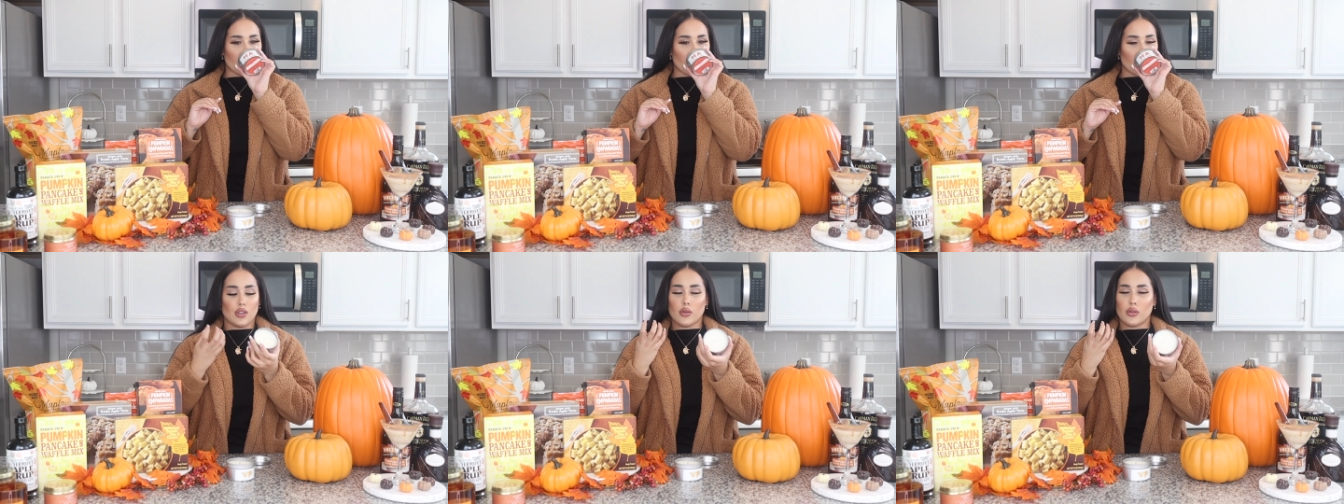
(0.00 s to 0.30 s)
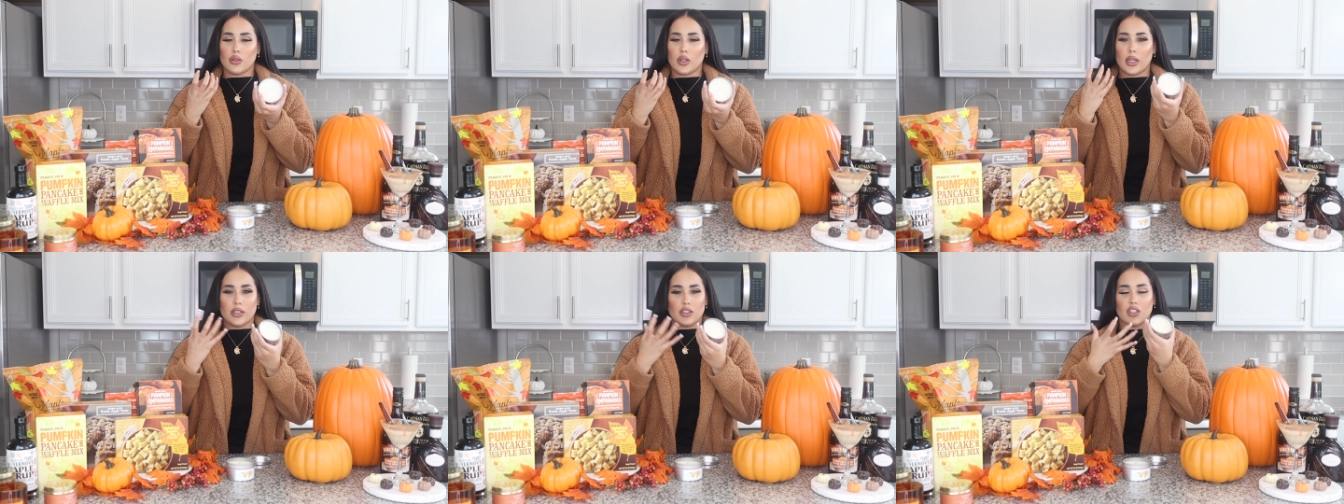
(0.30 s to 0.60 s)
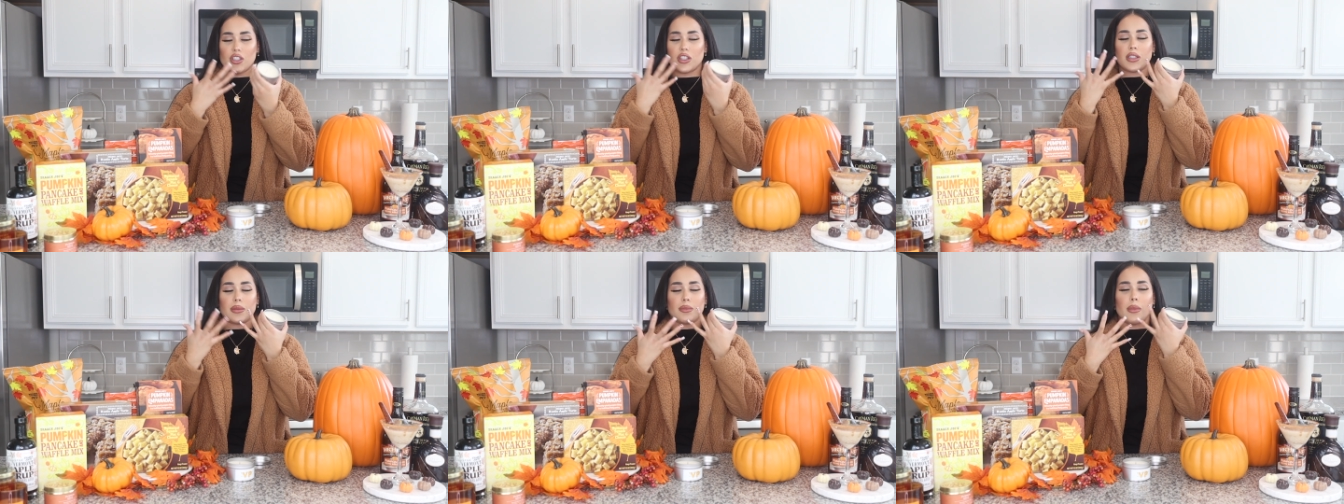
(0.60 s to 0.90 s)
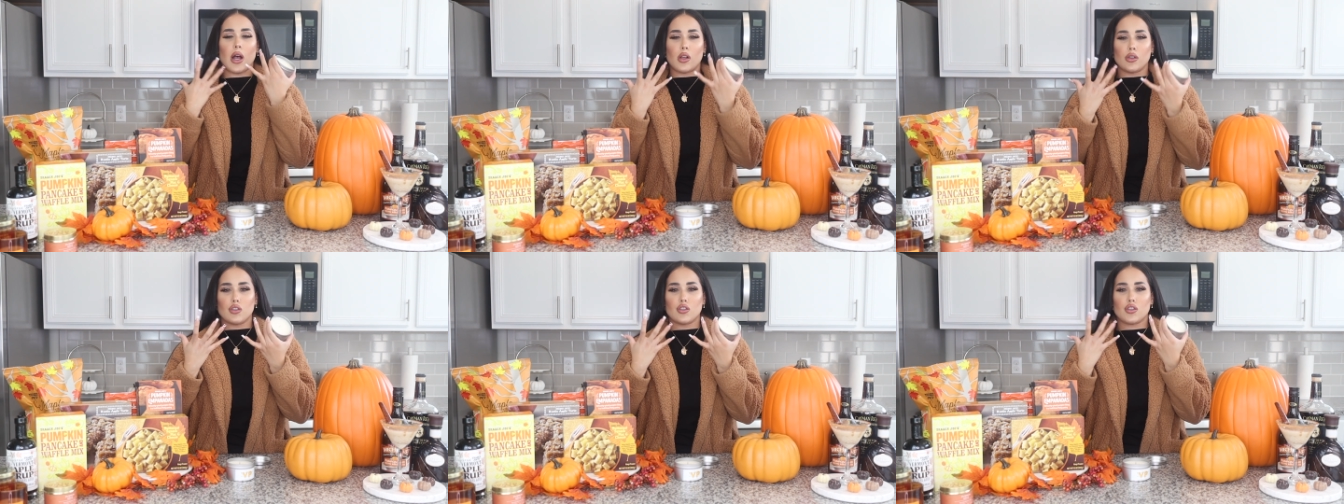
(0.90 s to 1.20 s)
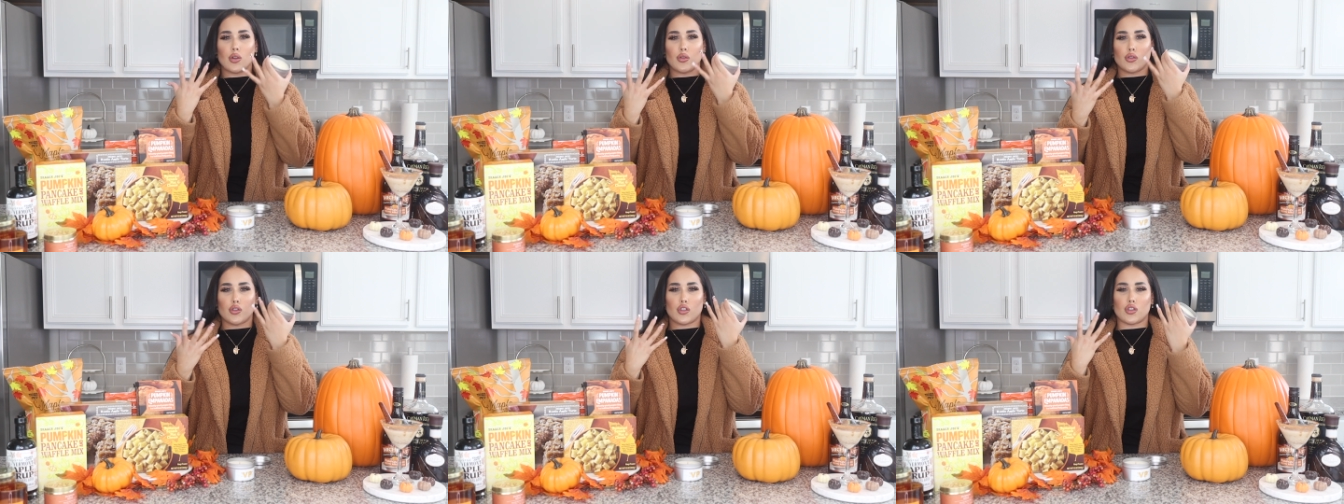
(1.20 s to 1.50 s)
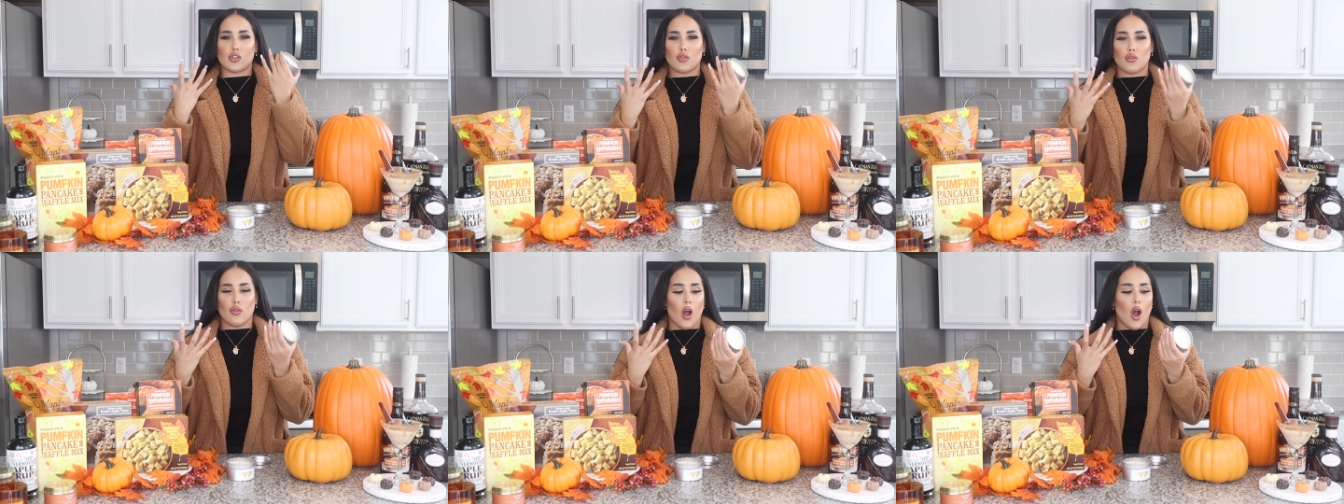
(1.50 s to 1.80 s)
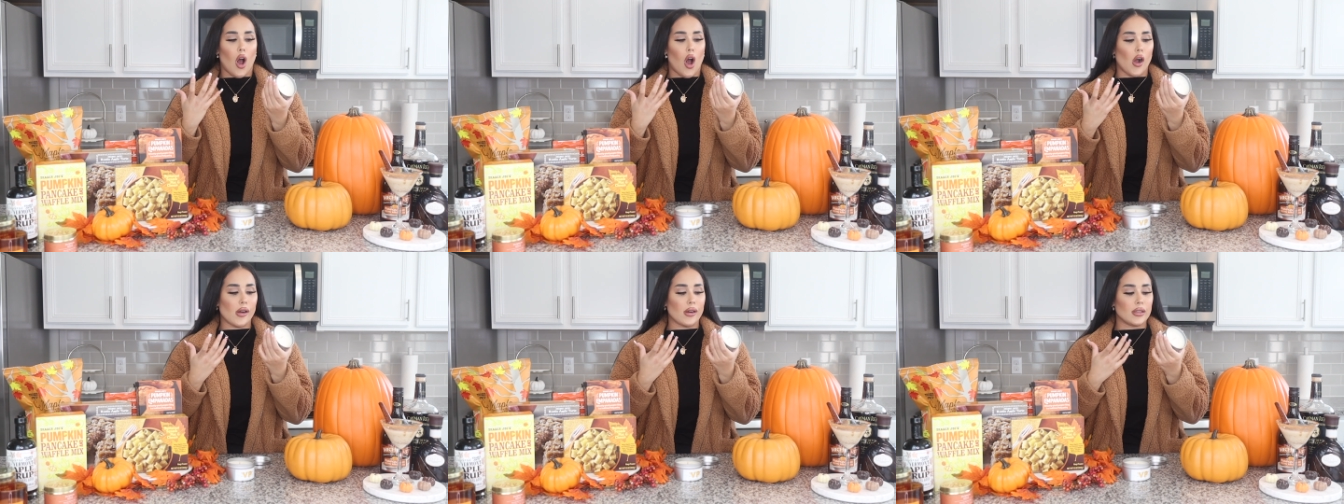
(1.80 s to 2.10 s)
so it just smells so
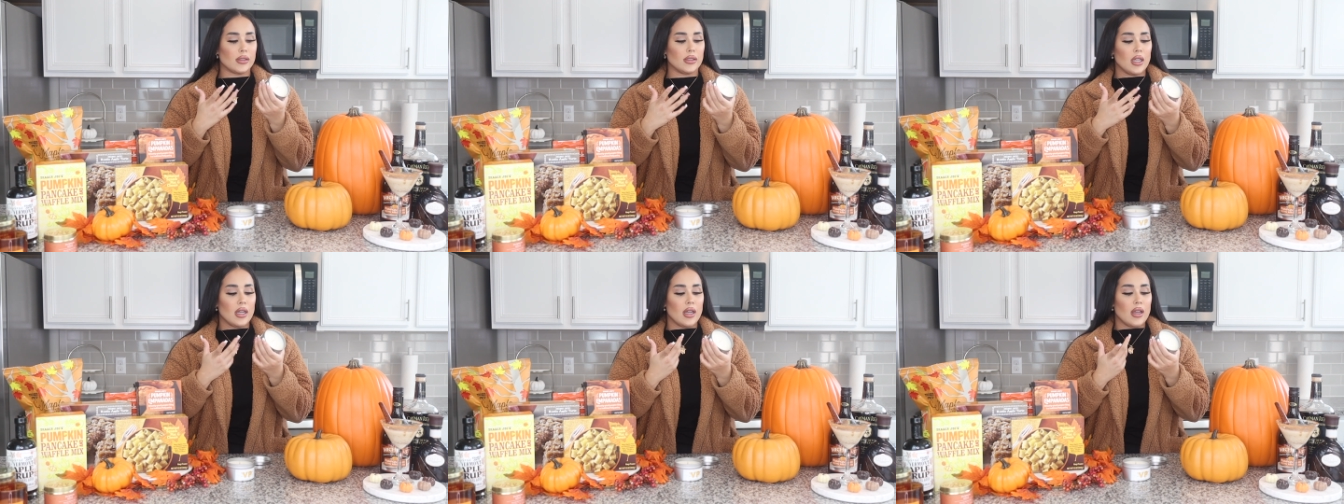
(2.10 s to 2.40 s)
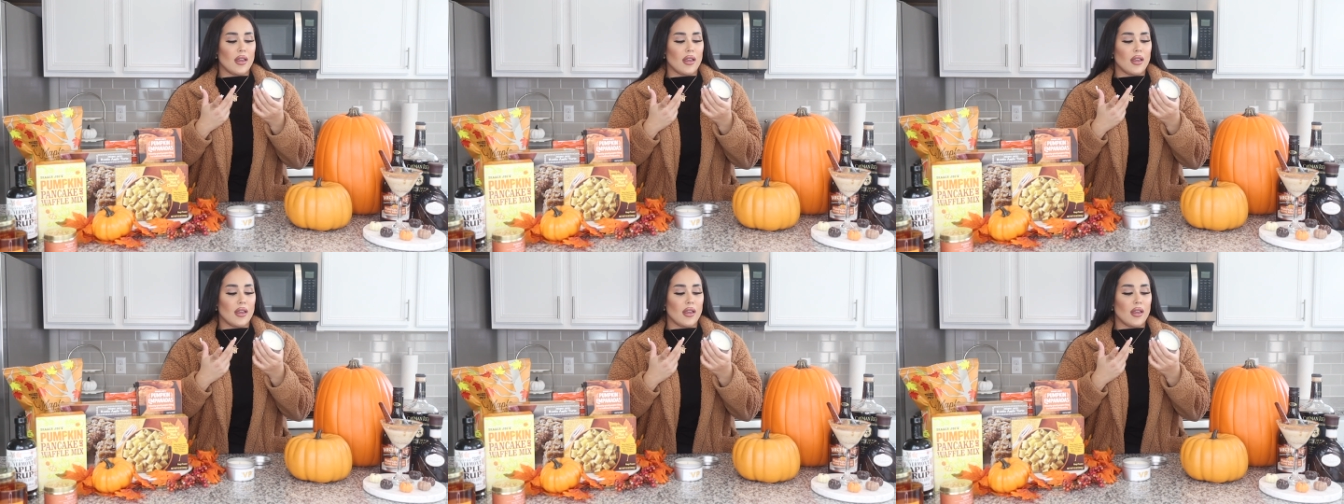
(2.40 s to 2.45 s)
strong